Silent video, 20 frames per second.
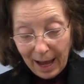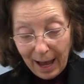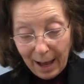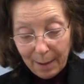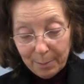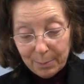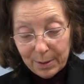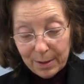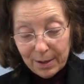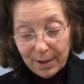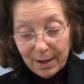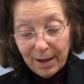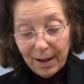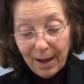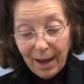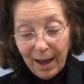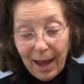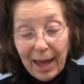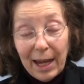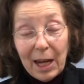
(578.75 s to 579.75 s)
cap,
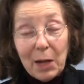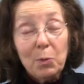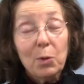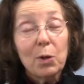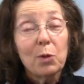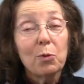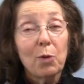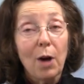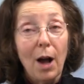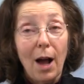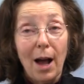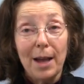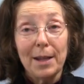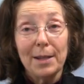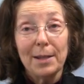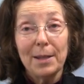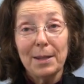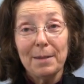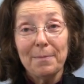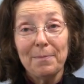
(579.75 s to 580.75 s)
and it will
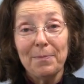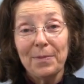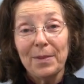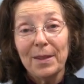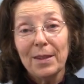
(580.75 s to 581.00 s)
rise.